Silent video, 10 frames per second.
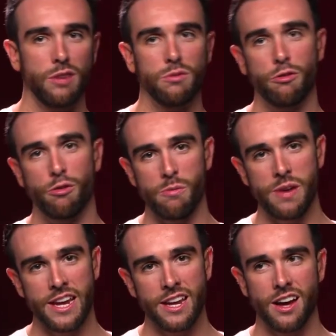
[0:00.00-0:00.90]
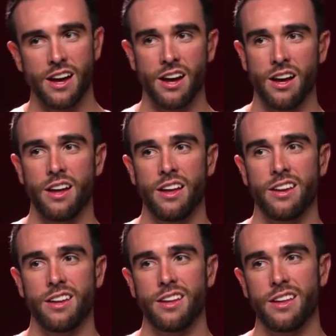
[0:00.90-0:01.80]
Well, for me,
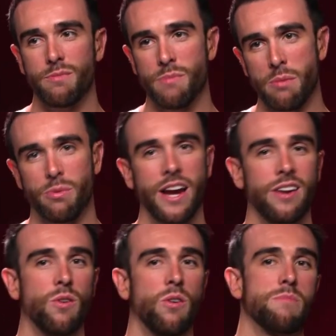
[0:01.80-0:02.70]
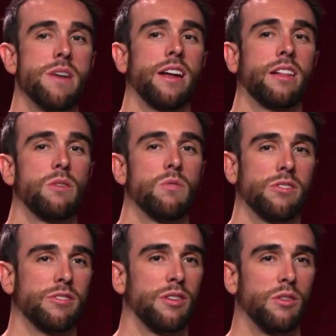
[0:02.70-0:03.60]
my brain automatically wants
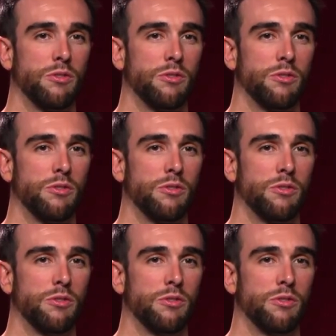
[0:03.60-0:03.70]
to look